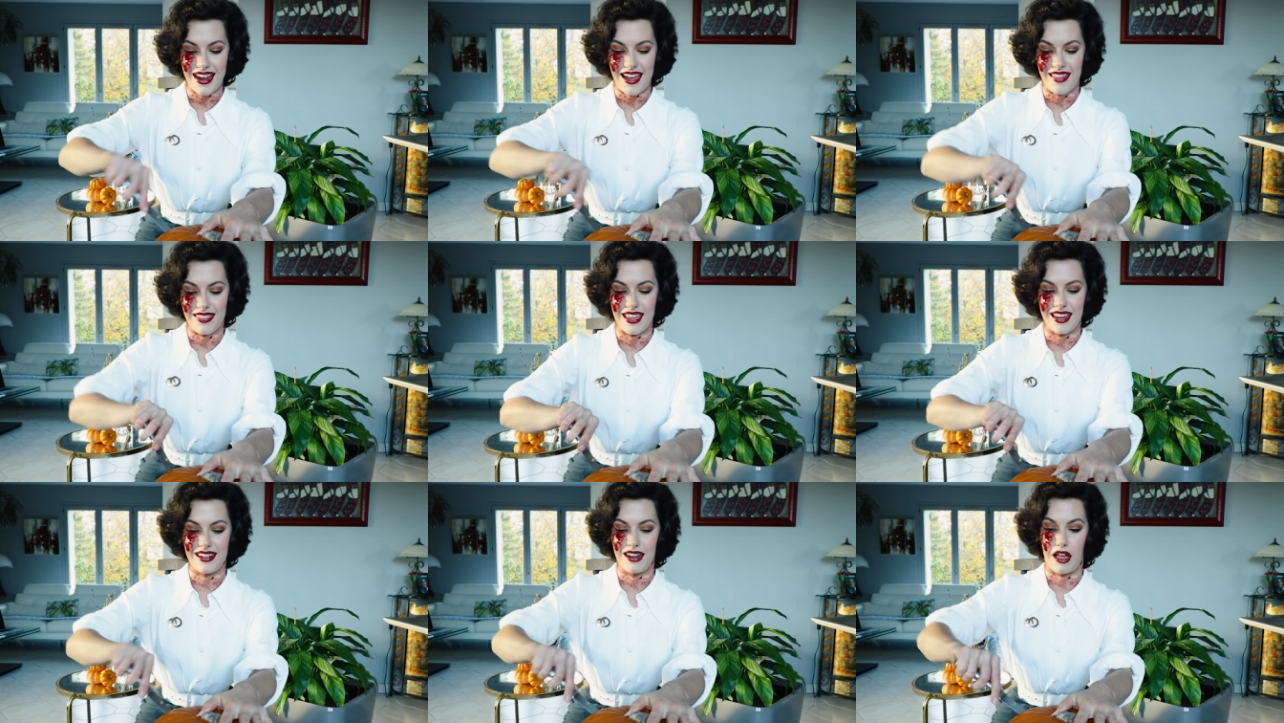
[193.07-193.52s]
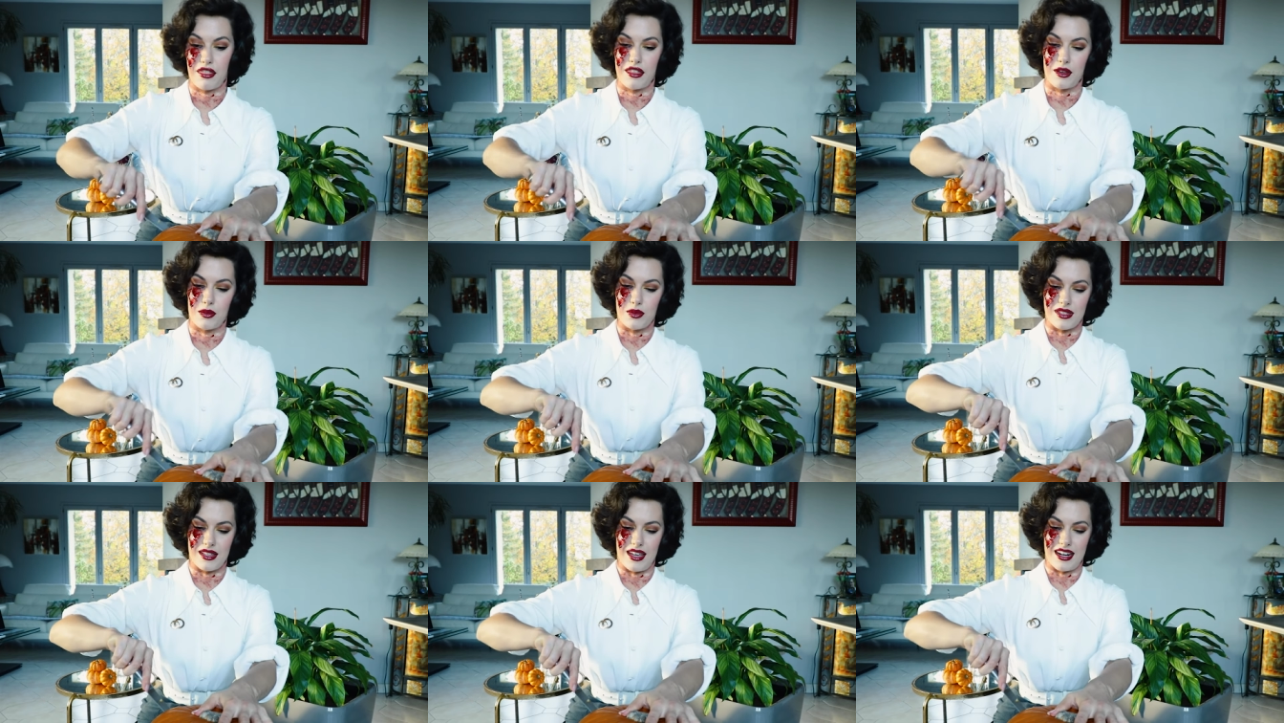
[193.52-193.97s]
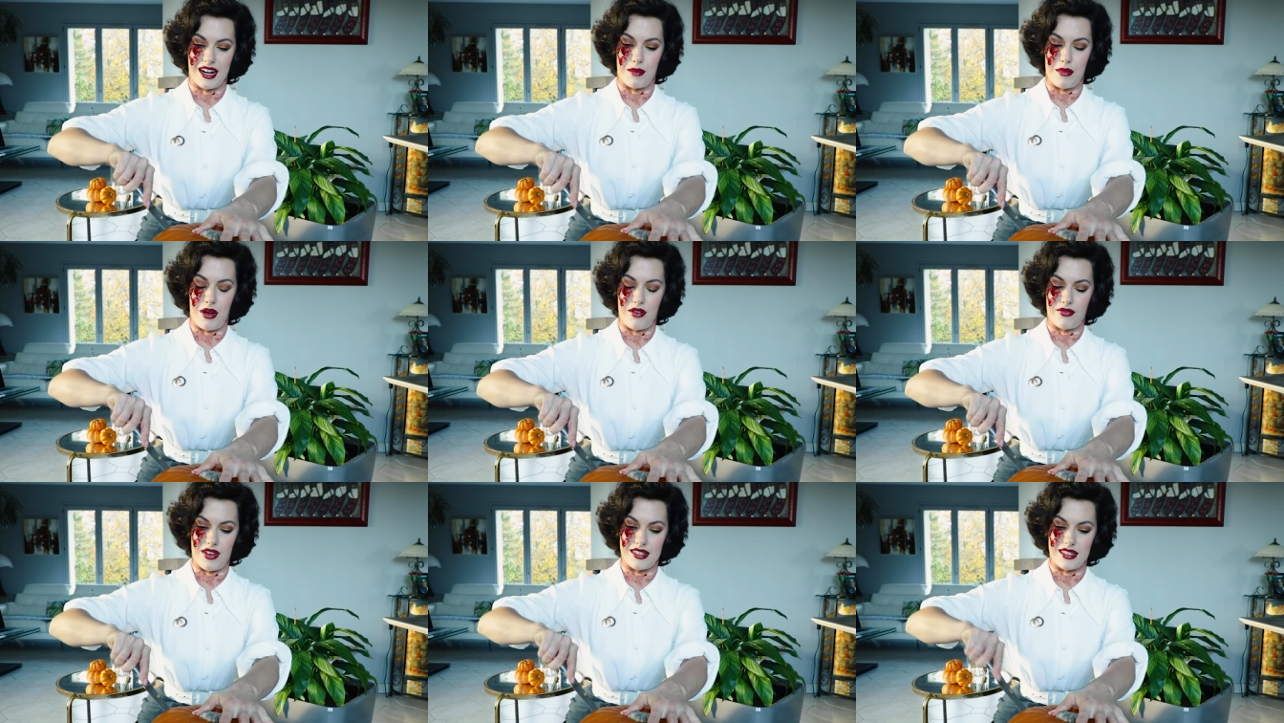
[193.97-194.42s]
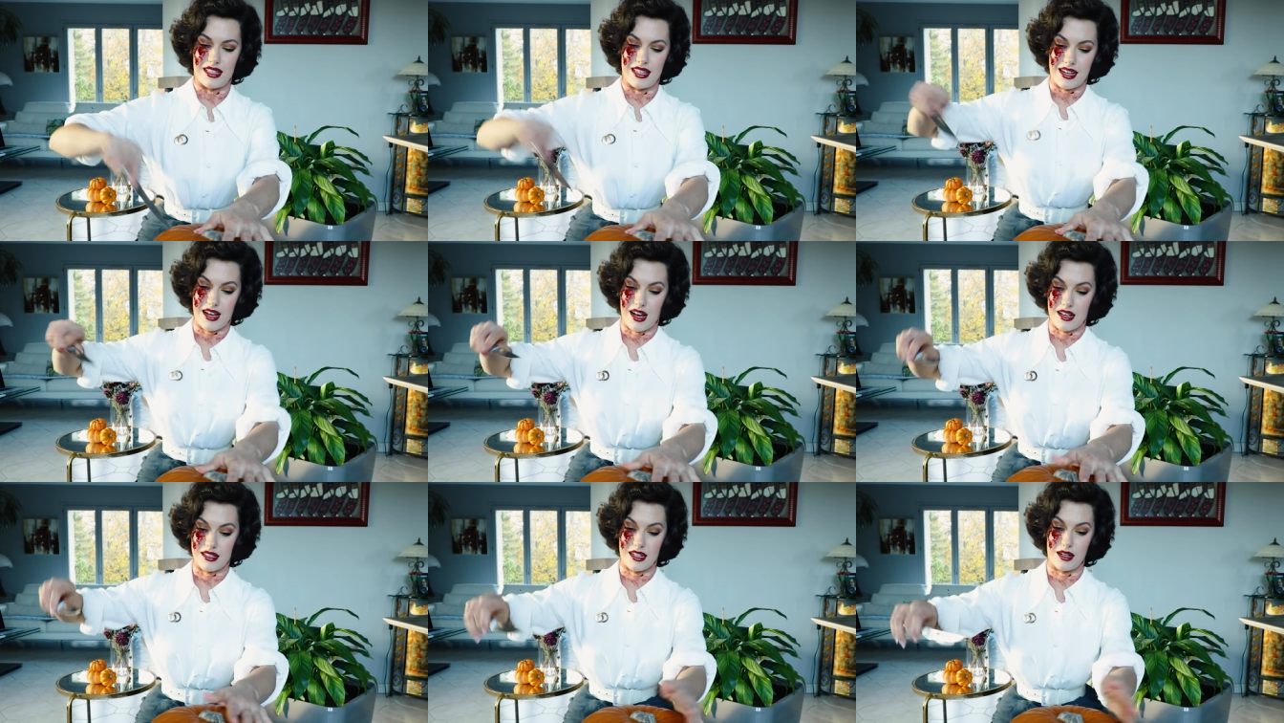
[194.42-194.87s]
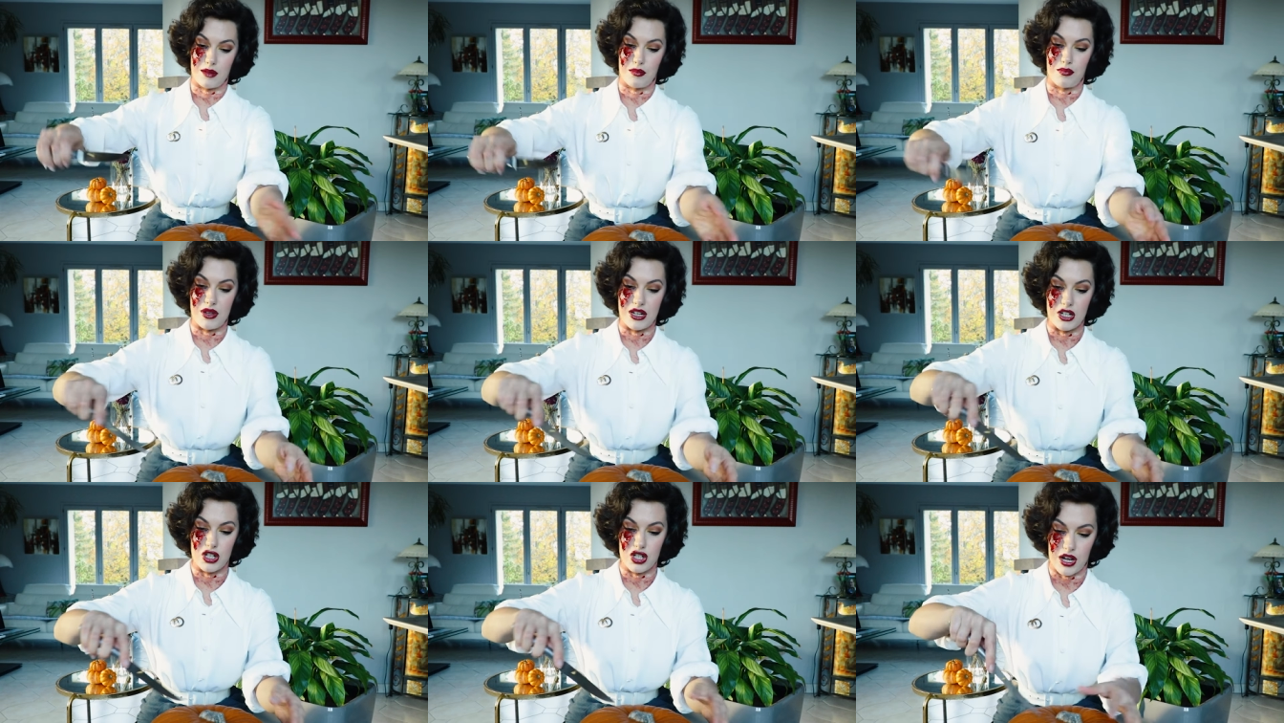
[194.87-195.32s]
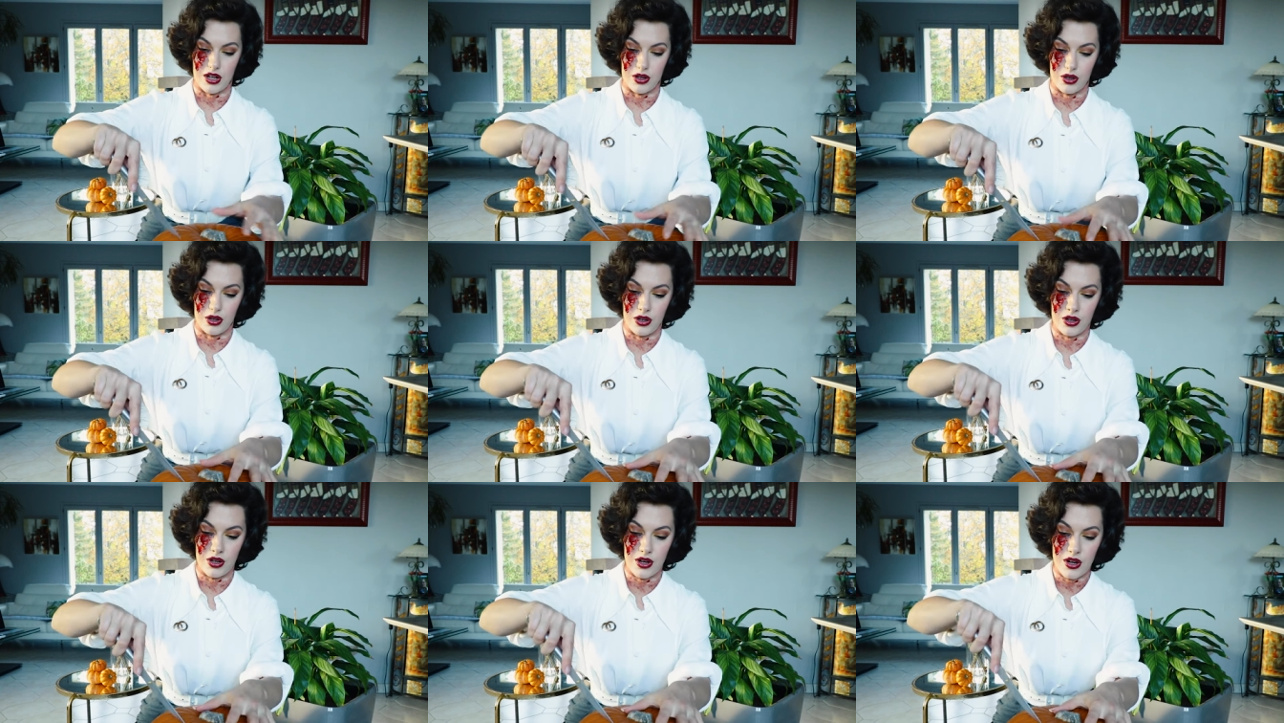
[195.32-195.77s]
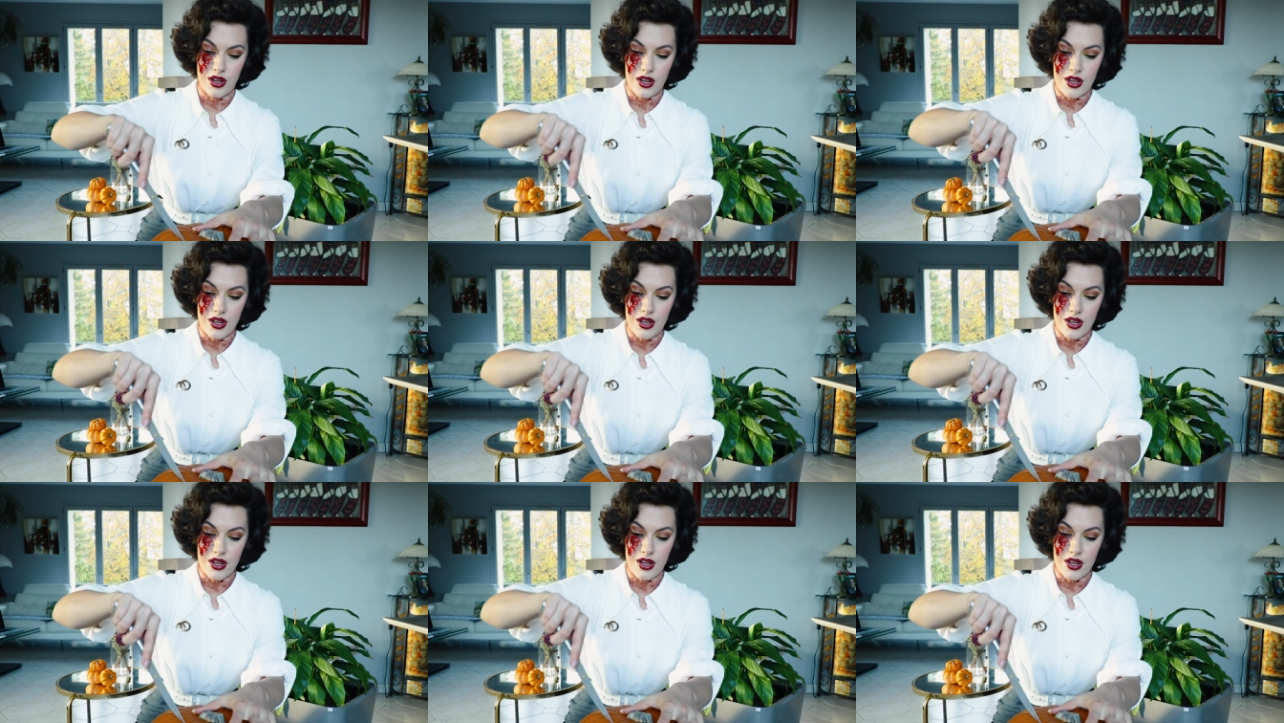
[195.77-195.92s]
and then nothing was lighting up my face, and I casted a big shadow.